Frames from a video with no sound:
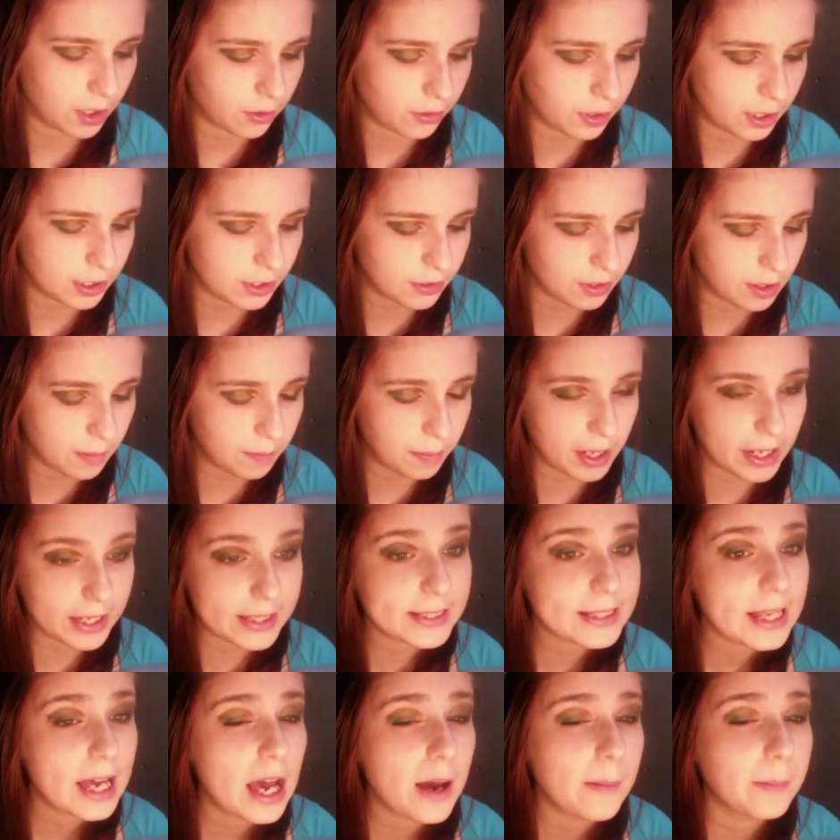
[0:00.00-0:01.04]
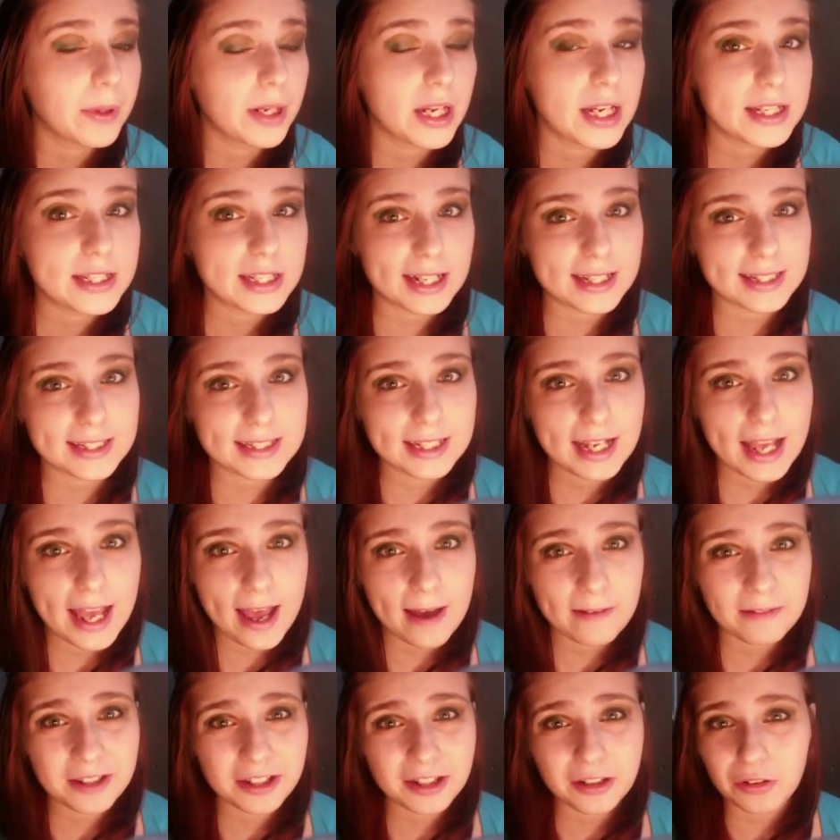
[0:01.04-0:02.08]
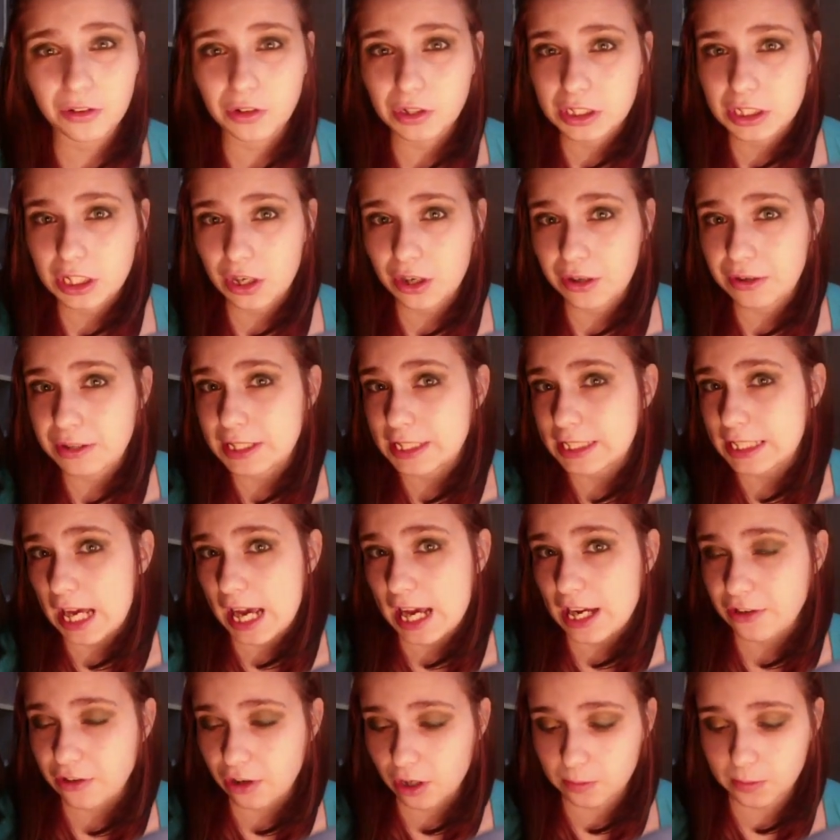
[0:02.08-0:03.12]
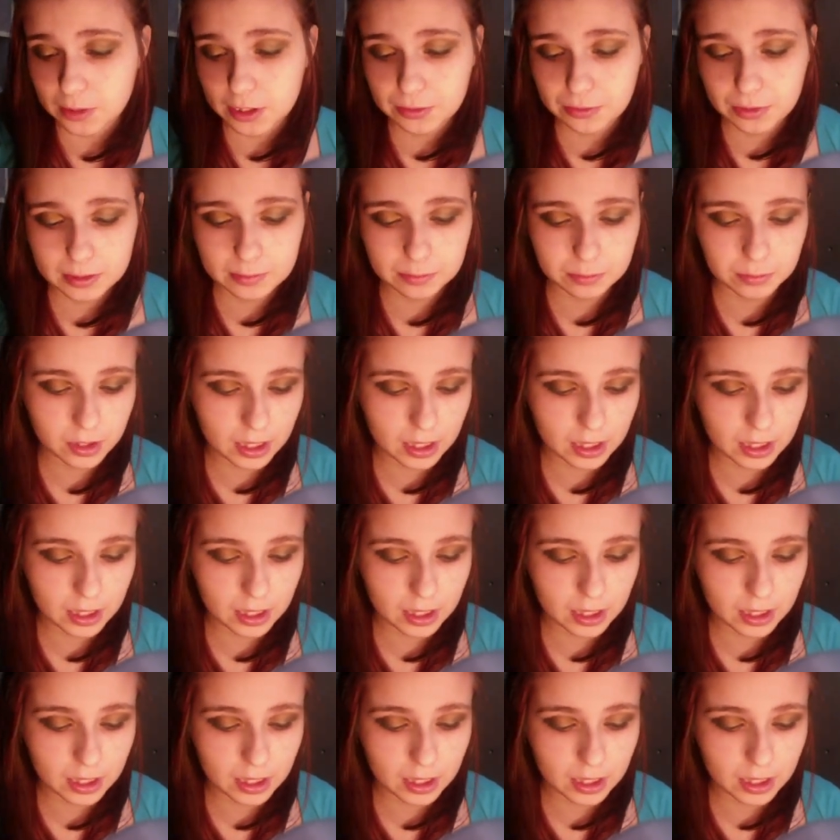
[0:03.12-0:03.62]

green sort of base, but it doesn't have the gold tones that I normally would